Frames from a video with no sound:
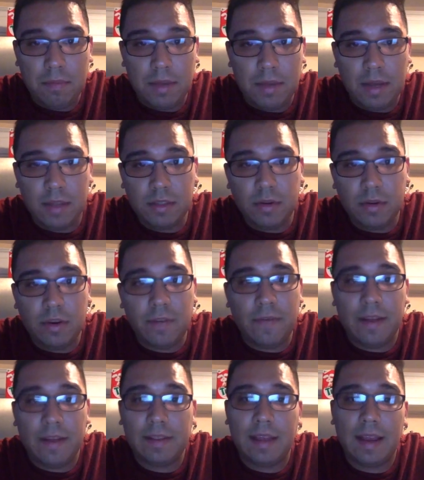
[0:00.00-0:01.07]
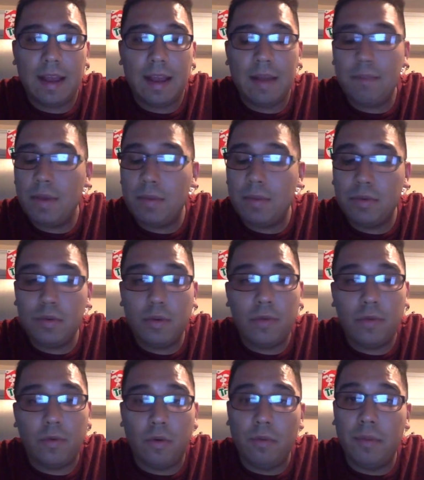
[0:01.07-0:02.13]
because due to the fact that a lot of people do
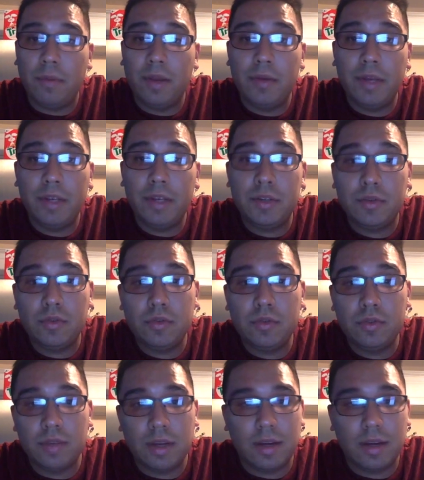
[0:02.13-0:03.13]
it for mental issues,